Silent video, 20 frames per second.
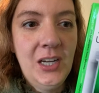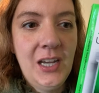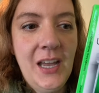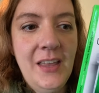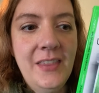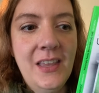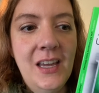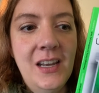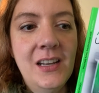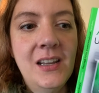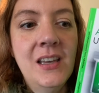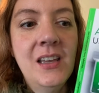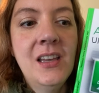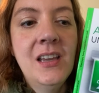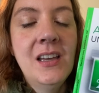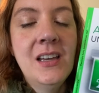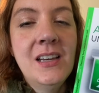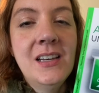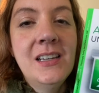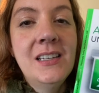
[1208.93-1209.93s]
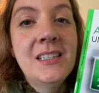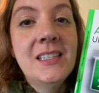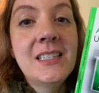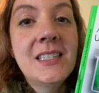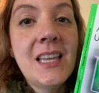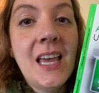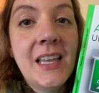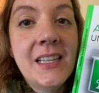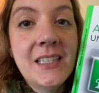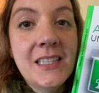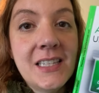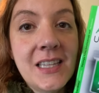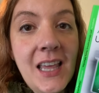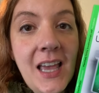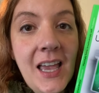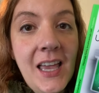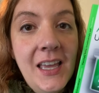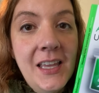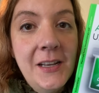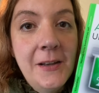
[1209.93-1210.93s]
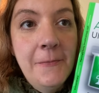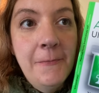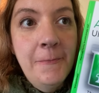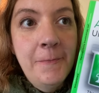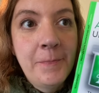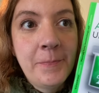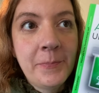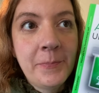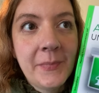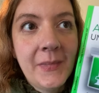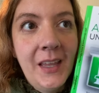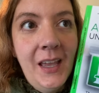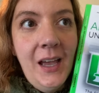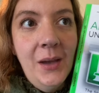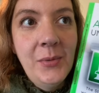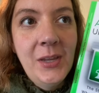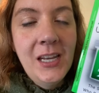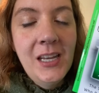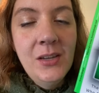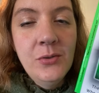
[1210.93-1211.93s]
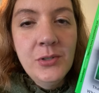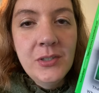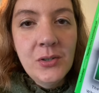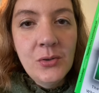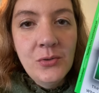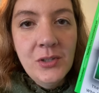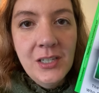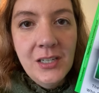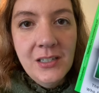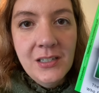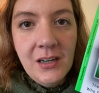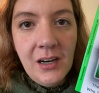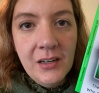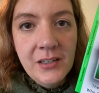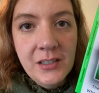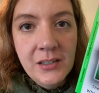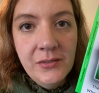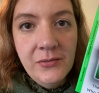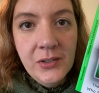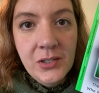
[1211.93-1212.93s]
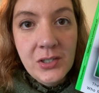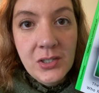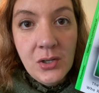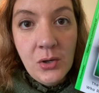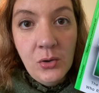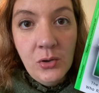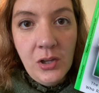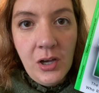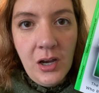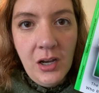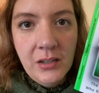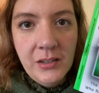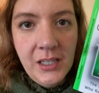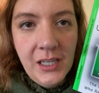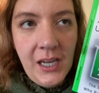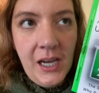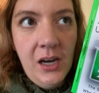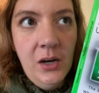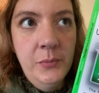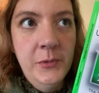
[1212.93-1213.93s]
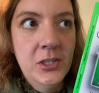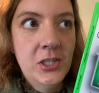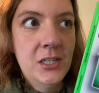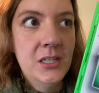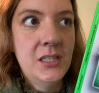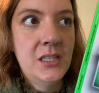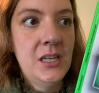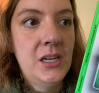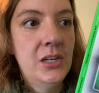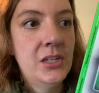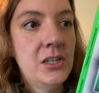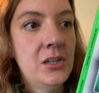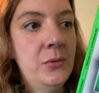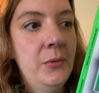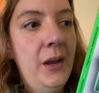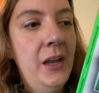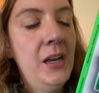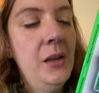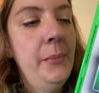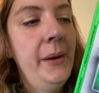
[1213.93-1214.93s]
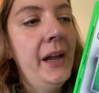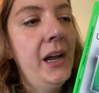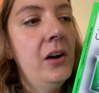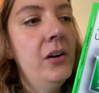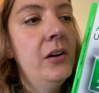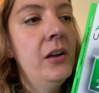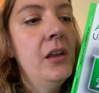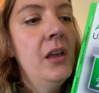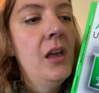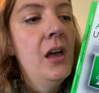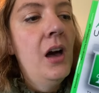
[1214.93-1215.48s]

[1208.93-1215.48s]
And then since then, I mean, he was only a doctor for so long, like how much is there to write about?